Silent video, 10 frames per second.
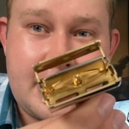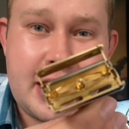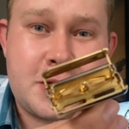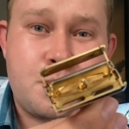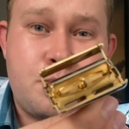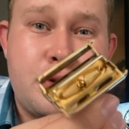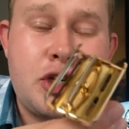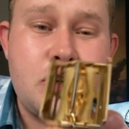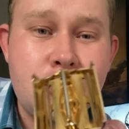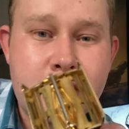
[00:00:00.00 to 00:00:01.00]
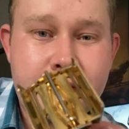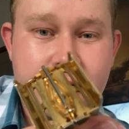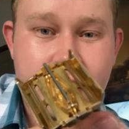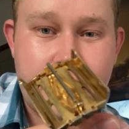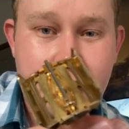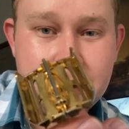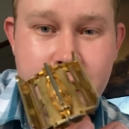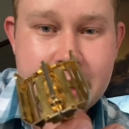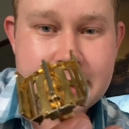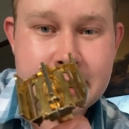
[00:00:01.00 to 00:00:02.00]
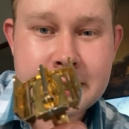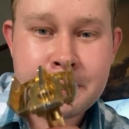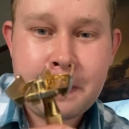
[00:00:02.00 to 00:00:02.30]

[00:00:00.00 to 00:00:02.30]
It's beautiful gold plated.